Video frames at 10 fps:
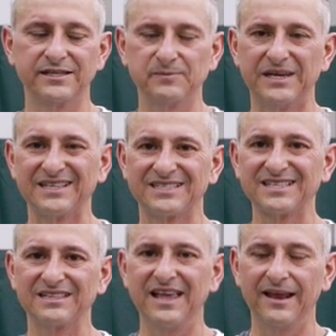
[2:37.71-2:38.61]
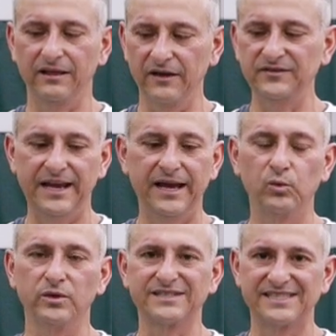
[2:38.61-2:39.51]
is because this left
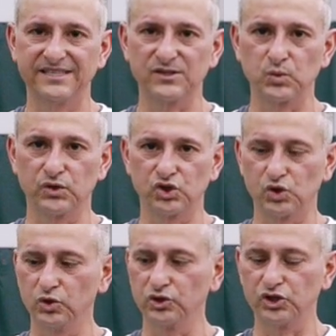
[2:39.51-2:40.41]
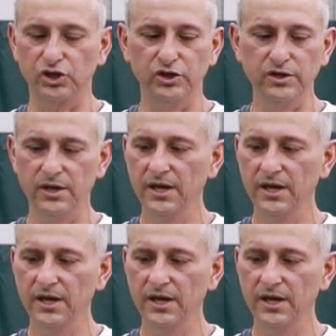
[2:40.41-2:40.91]
hand will assist with the shoulder turn.